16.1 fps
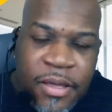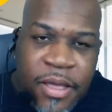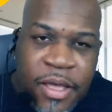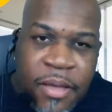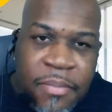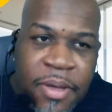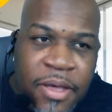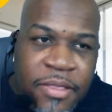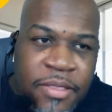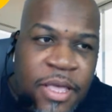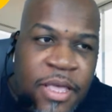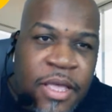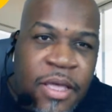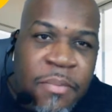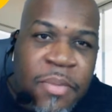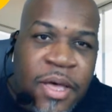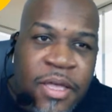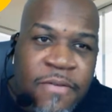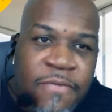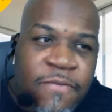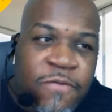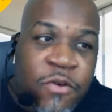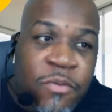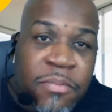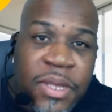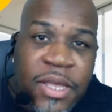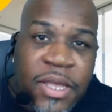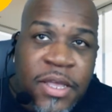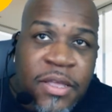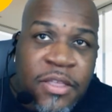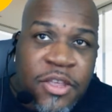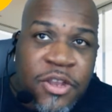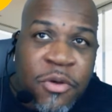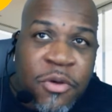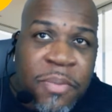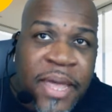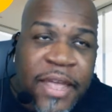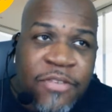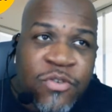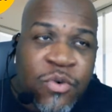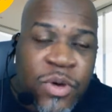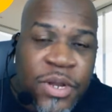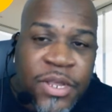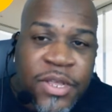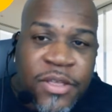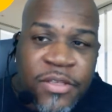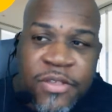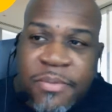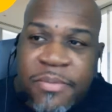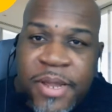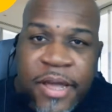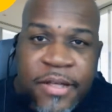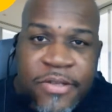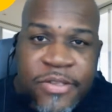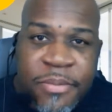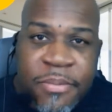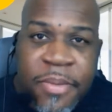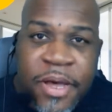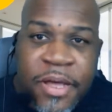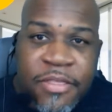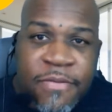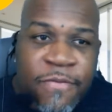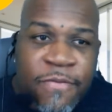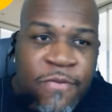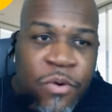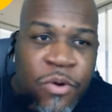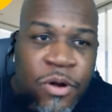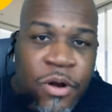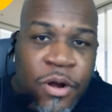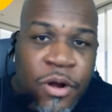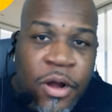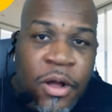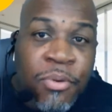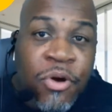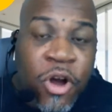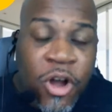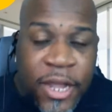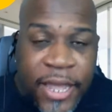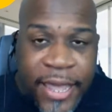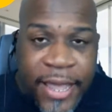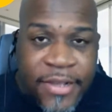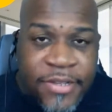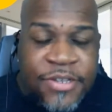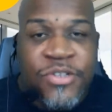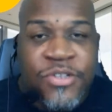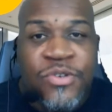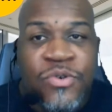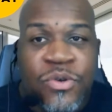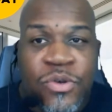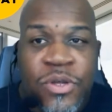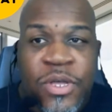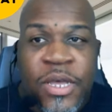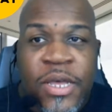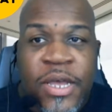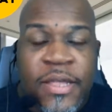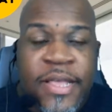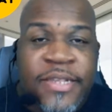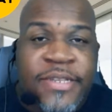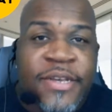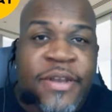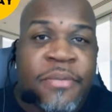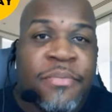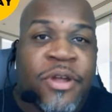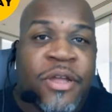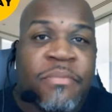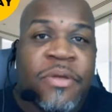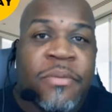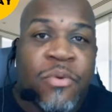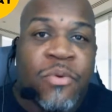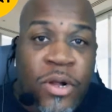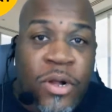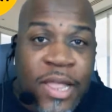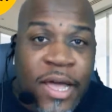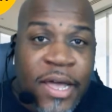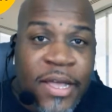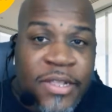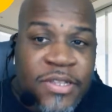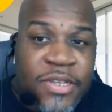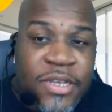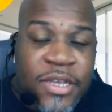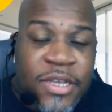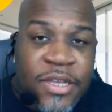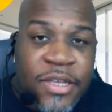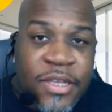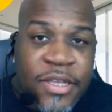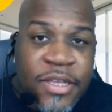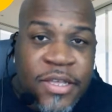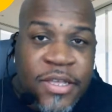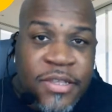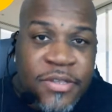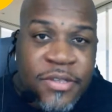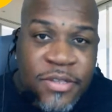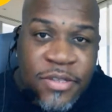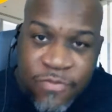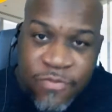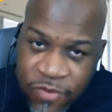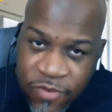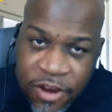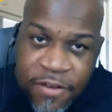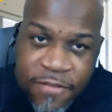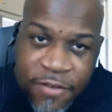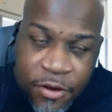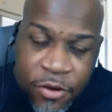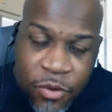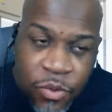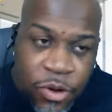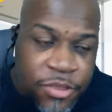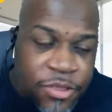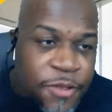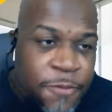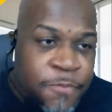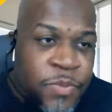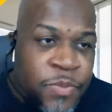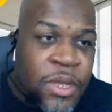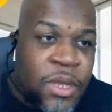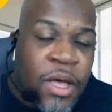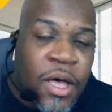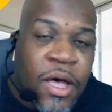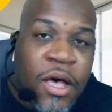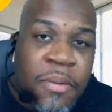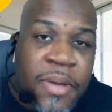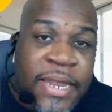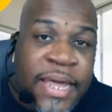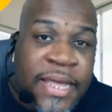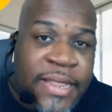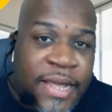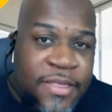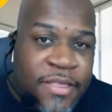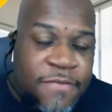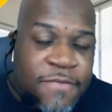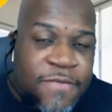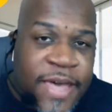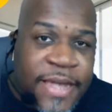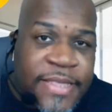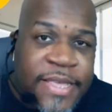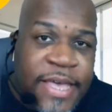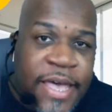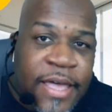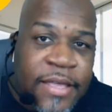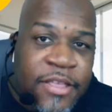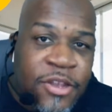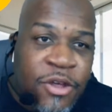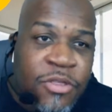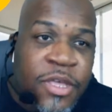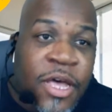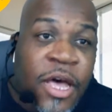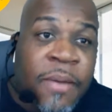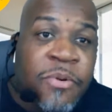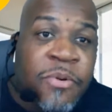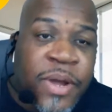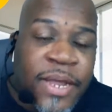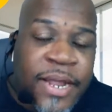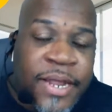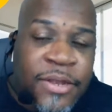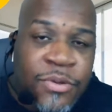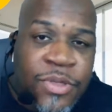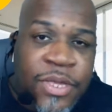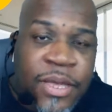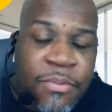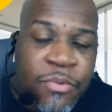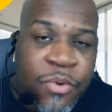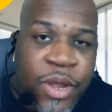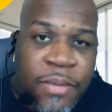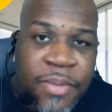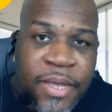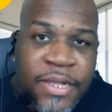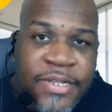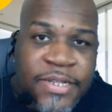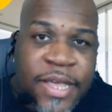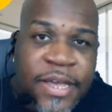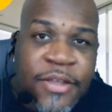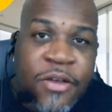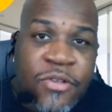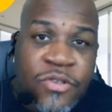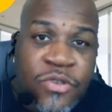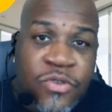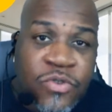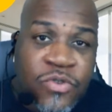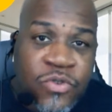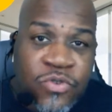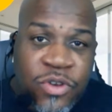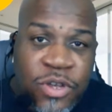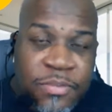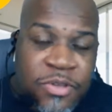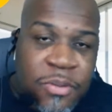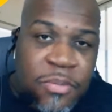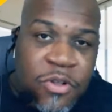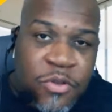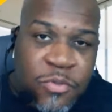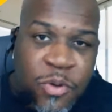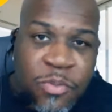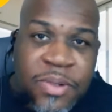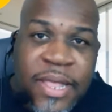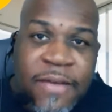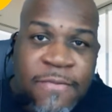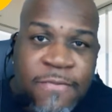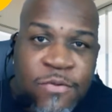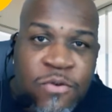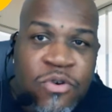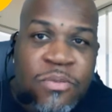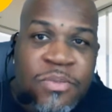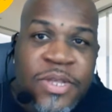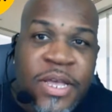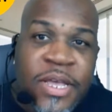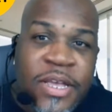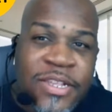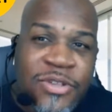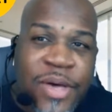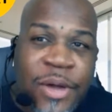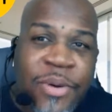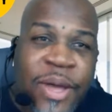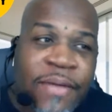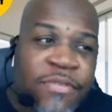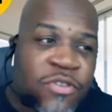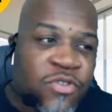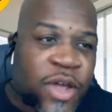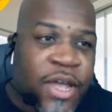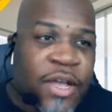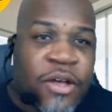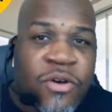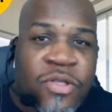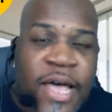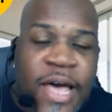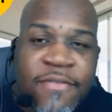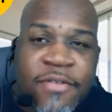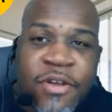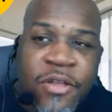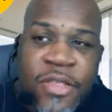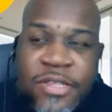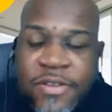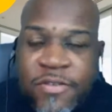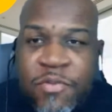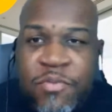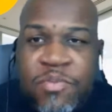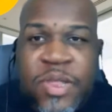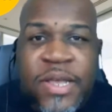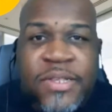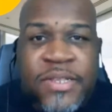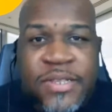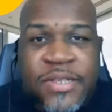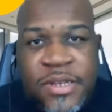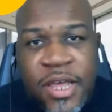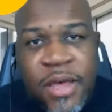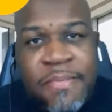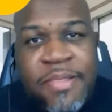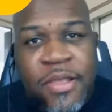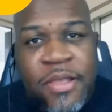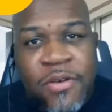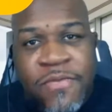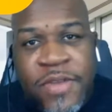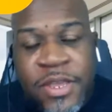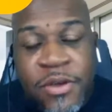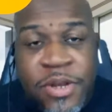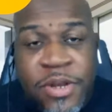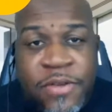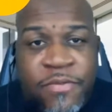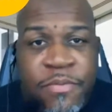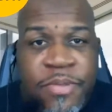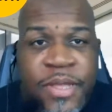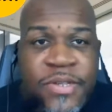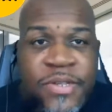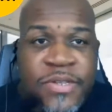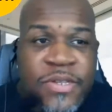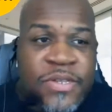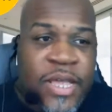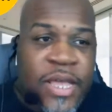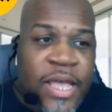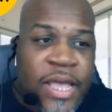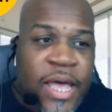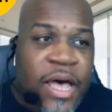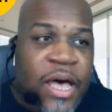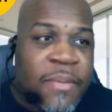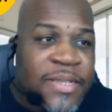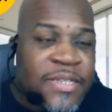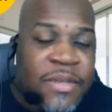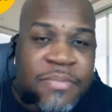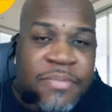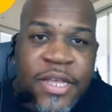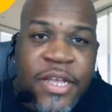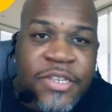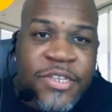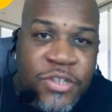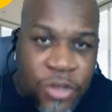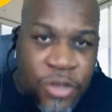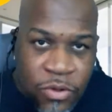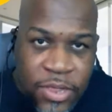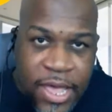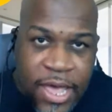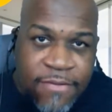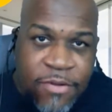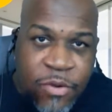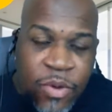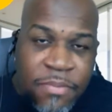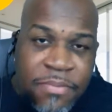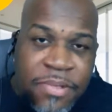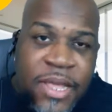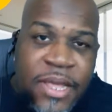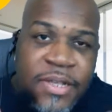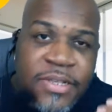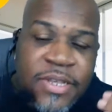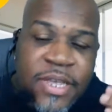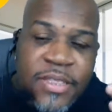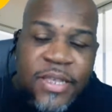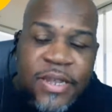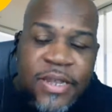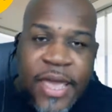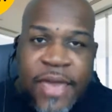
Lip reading: a month. But for me, paying $20 some a month for a broadcasting tool that's going to bring me more clients in is very, very worth it. And I like the fact that, I do the upgrade because I can also stream to multiple platforms. So I don't have to try and go live in all these different places and upload video in different places. I simply can just go live at one place and then